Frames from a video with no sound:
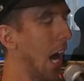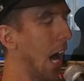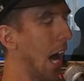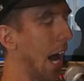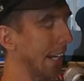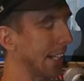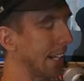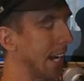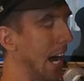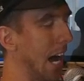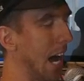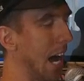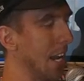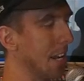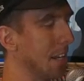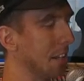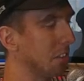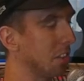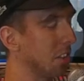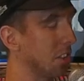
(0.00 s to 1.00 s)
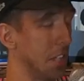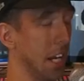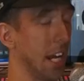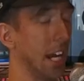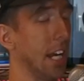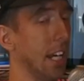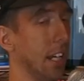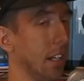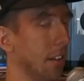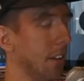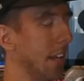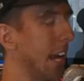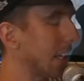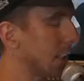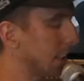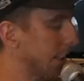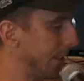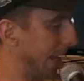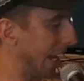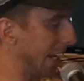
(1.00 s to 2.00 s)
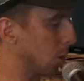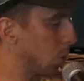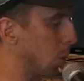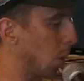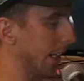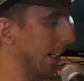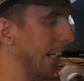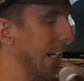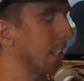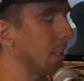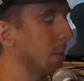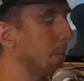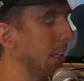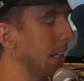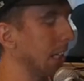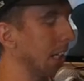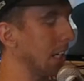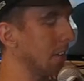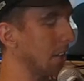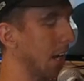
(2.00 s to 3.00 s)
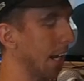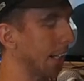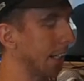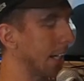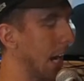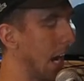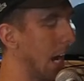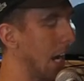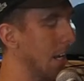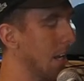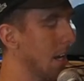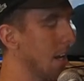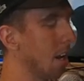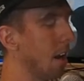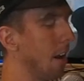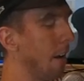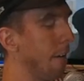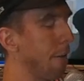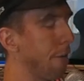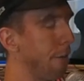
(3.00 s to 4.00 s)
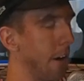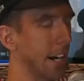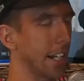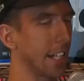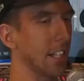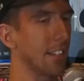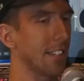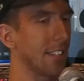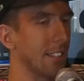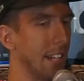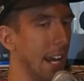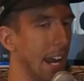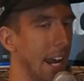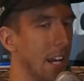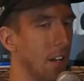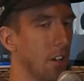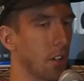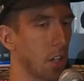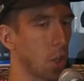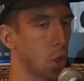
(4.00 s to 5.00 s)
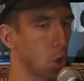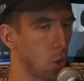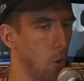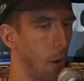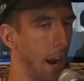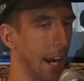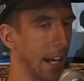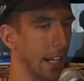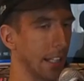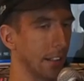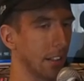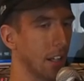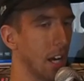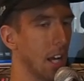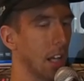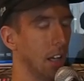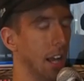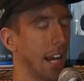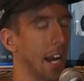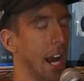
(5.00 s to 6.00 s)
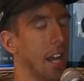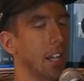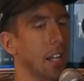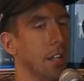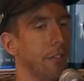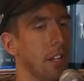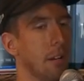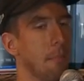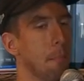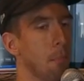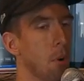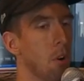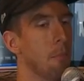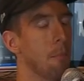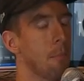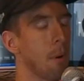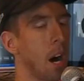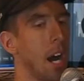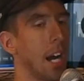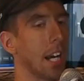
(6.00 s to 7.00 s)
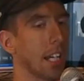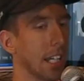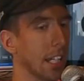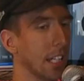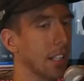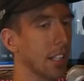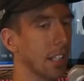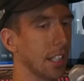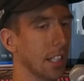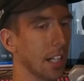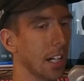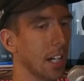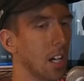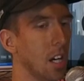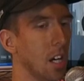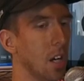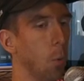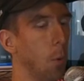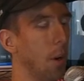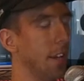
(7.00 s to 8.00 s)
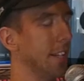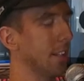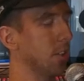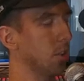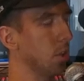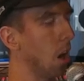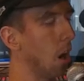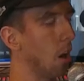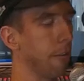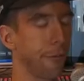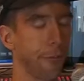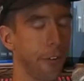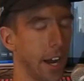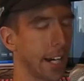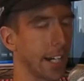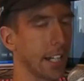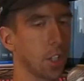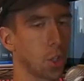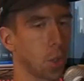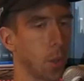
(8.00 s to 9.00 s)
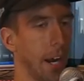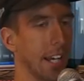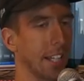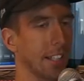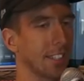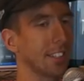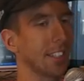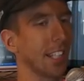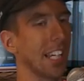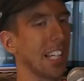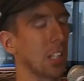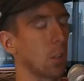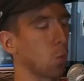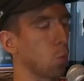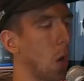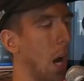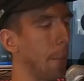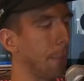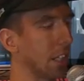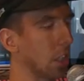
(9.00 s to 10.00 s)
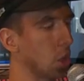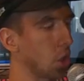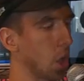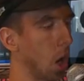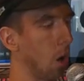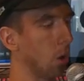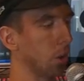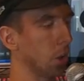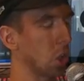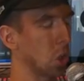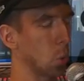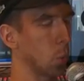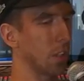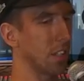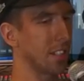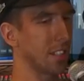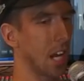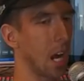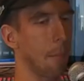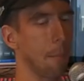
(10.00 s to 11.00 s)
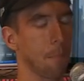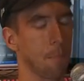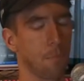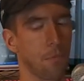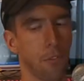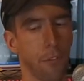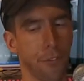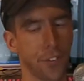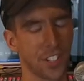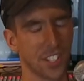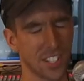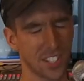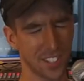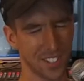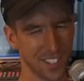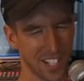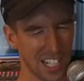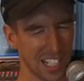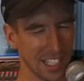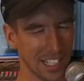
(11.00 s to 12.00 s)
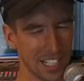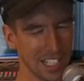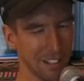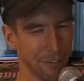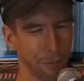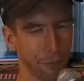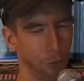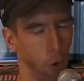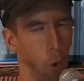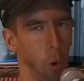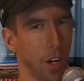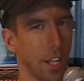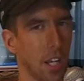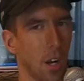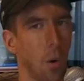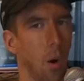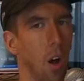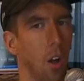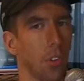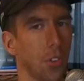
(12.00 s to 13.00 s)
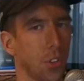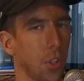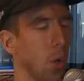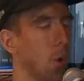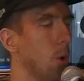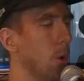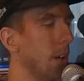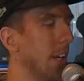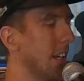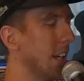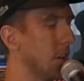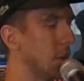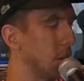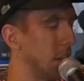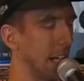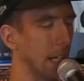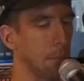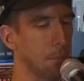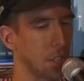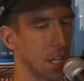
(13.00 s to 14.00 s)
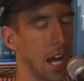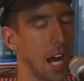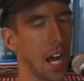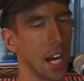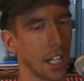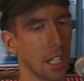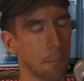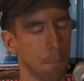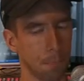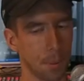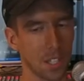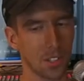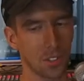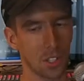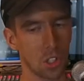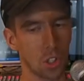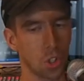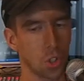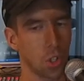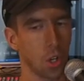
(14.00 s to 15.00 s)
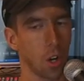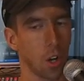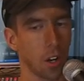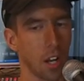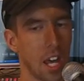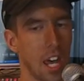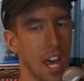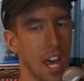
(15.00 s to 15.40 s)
I can't stand. That's that's what gets me is I can't fucking stand on a train like I live in Mumbai, India, where there's no fucking train seats, rubbing shoulders with some stinky 40 year old dude in a cheap Target business shirt.